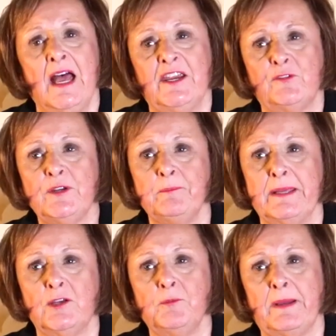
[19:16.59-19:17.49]
I've written
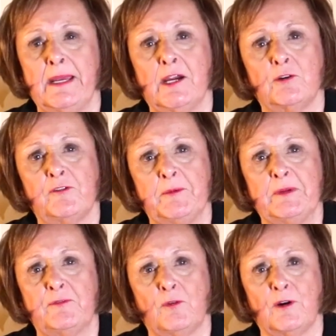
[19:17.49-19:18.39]
my own biography
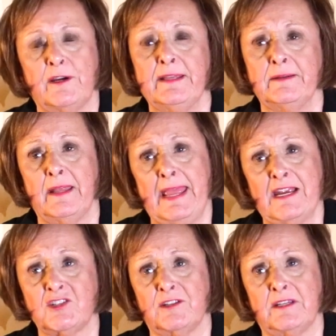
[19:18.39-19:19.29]
before, and
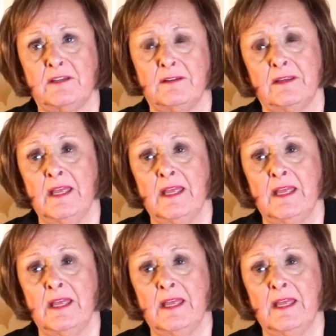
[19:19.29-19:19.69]
actually